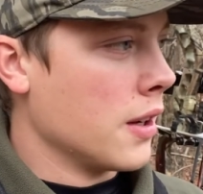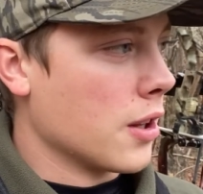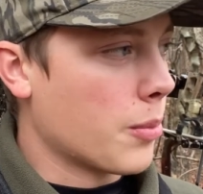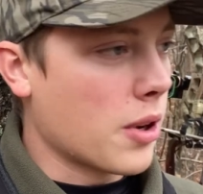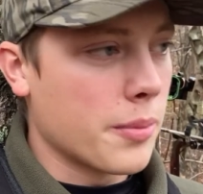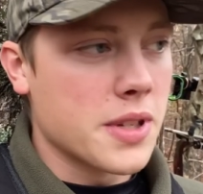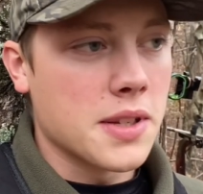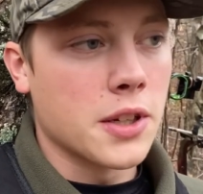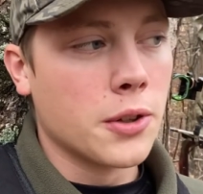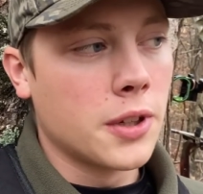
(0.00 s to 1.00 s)
The problem is
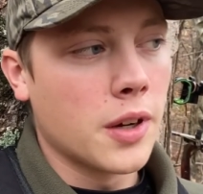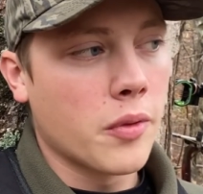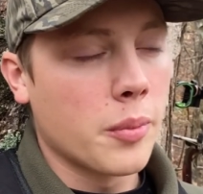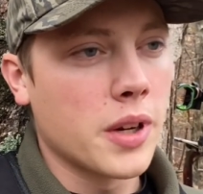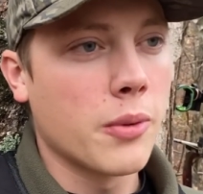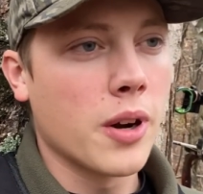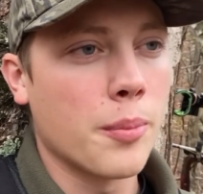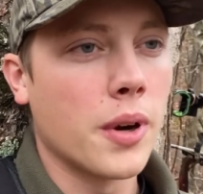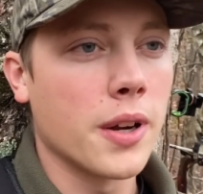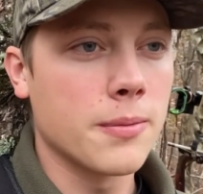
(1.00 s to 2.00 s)
they could come from anywhere,
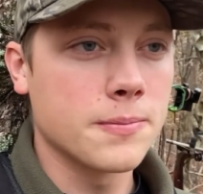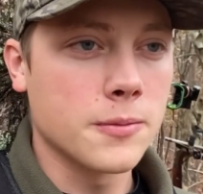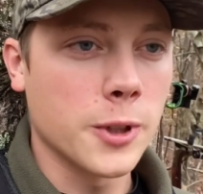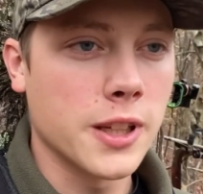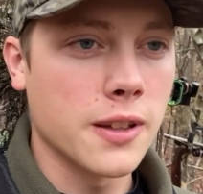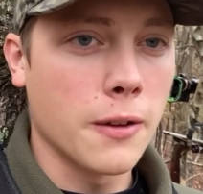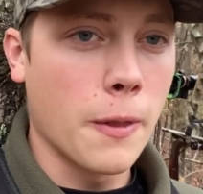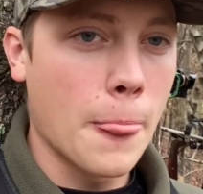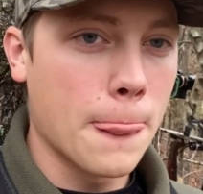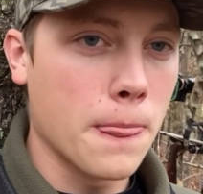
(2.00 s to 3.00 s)
but again,
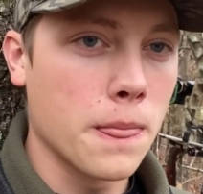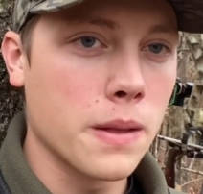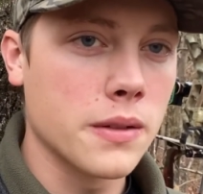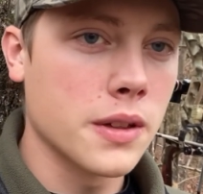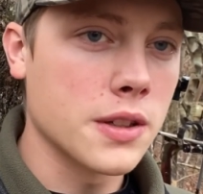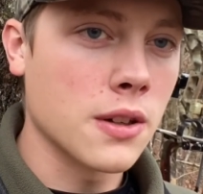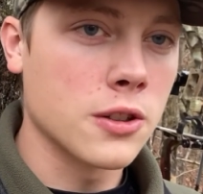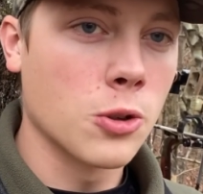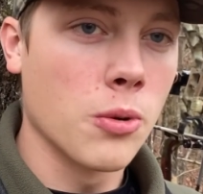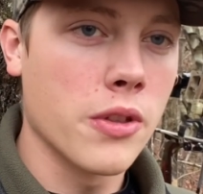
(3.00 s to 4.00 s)
it's
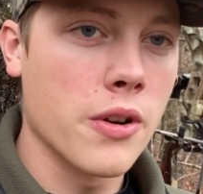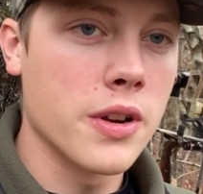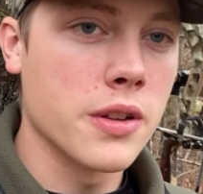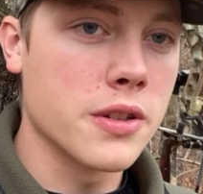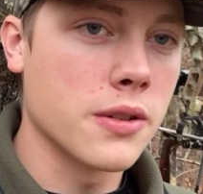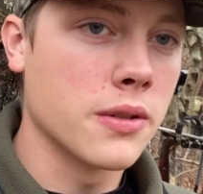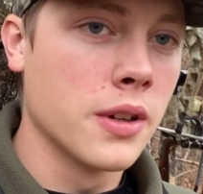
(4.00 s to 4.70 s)
October 30th, so